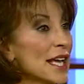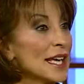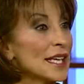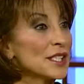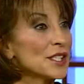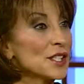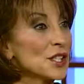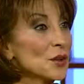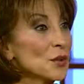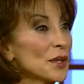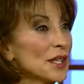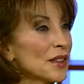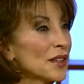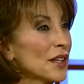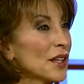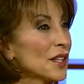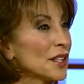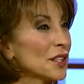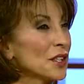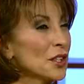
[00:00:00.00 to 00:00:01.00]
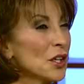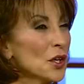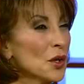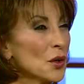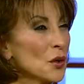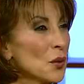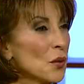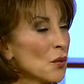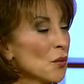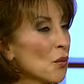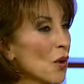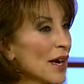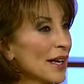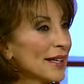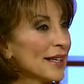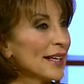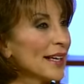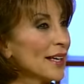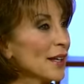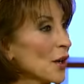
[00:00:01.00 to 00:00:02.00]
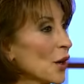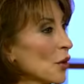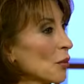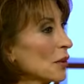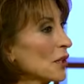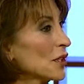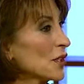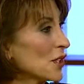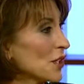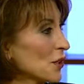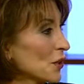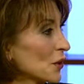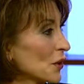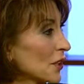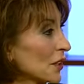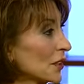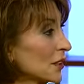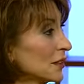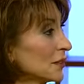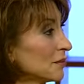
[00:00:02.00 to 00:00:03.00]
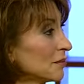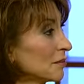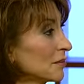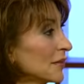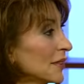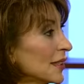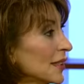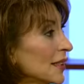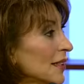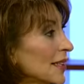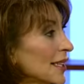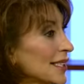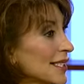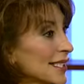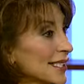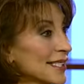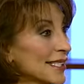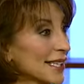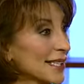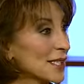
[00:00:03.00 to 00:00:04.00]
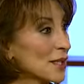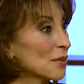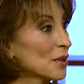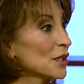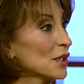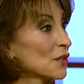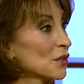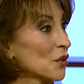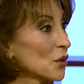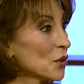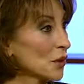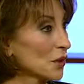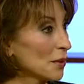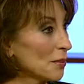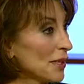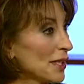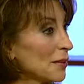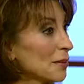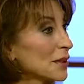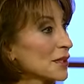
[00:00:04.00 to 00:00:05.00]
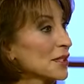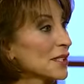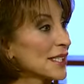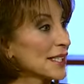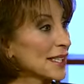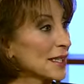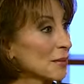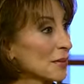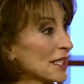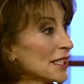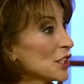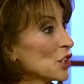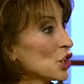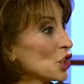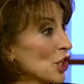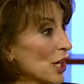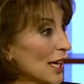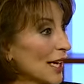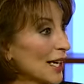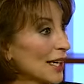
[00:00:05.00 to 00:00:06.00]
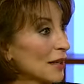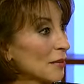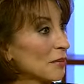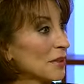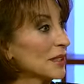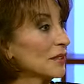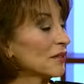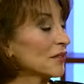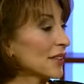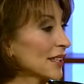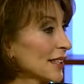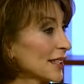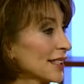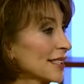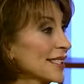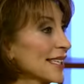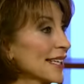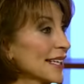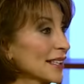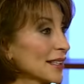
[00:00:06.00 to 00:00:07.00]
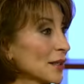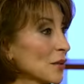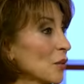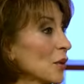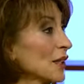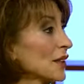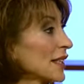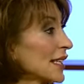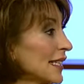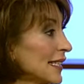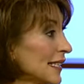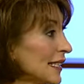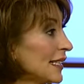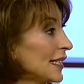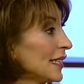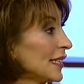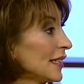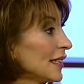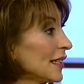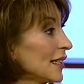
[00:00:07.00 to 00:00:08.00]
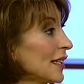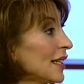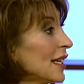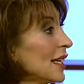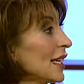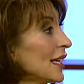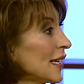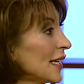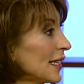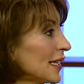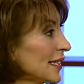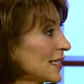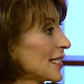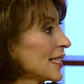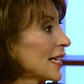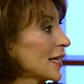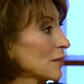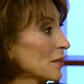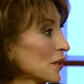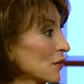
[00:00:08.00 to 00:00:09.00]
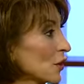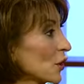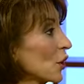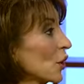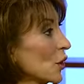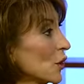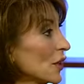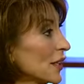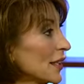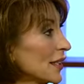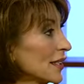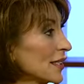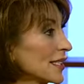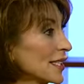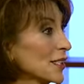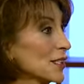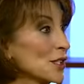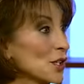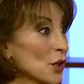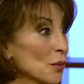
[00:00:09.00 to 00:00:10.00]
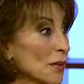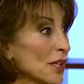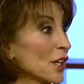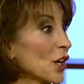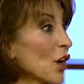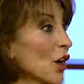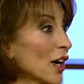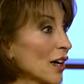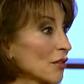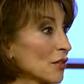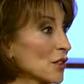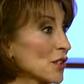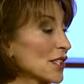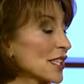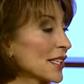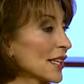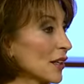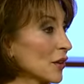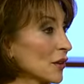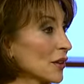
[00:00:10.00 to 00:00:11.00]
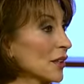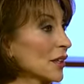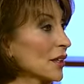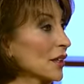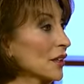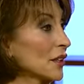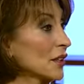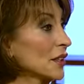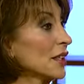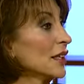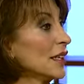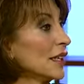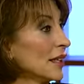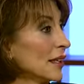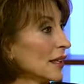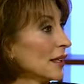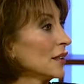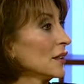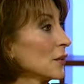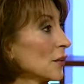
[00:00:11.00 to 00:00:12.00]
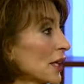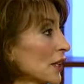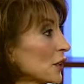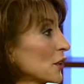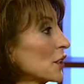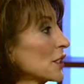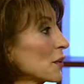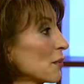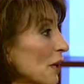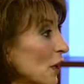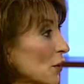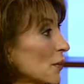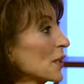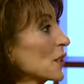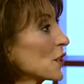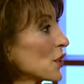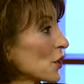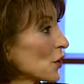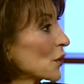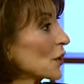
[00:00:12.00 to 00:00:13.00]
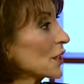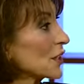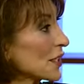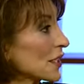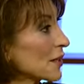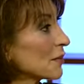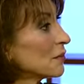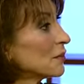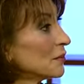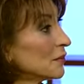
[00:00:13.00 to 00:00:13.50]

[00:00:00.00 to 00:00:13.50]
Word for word: And so we thought, you know, why not open a store that's accessible for the people to come in and shop and find exactly what they need in adaptive clothing, since nobody offers it out there in the regular department stores.